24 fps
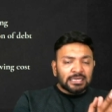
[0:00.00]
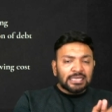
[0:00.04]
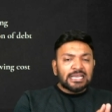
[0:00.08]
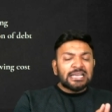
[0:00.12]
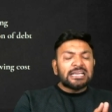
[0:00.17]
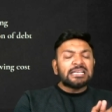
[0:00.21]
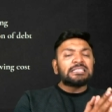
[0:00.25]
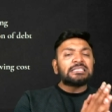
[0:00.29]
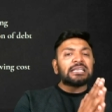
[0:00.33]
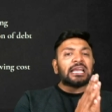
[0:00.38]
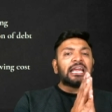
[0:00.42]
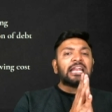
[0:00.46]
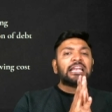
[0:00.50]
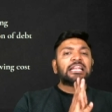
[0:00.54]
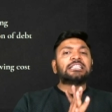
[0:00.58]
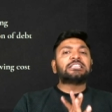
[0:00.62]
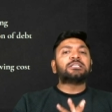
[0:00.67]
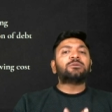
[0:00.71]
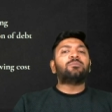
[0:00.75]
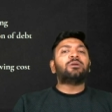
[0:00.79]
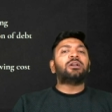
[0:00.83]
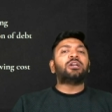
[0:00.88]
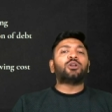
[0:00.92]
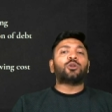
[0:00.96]
is
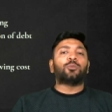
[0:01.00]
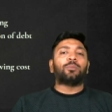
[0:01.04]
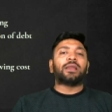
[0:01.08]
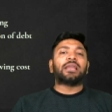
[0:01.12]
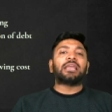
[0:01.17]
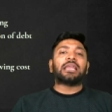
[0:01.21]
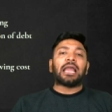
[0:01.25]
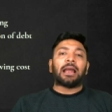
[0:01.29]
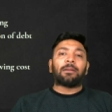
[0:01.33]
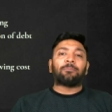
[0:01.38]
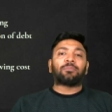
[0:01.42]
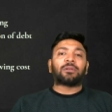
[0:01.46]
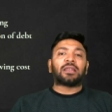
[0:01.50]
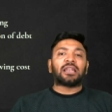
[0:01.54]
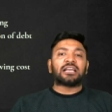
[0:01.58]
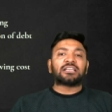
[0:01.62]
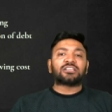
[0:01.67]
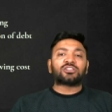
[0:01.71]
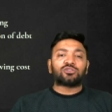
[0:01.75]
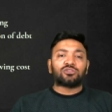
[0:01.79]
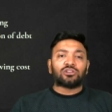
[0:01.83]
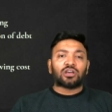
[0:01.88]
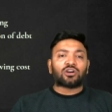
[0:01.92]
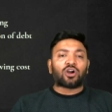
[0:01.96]
eligible to be
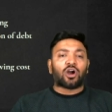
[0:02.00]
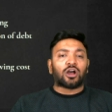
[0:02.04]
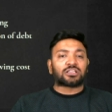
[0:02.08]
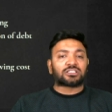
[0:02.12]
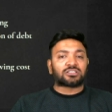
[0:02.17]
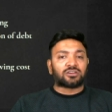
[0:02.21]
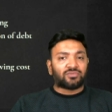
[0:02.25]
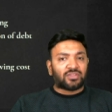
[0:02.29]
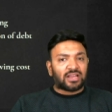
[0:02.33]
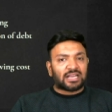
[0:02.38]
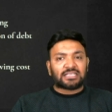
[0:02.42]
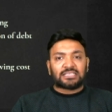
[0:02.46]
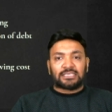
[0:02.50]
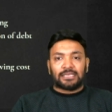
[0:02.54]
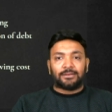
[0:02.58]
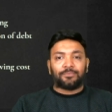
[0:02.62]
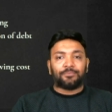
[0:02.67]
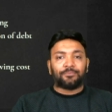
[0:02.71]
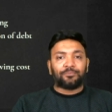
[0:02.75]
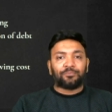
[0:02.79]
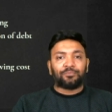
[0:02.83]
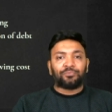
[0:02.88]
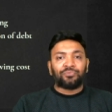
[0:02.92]
capitalized to the cost of the asset.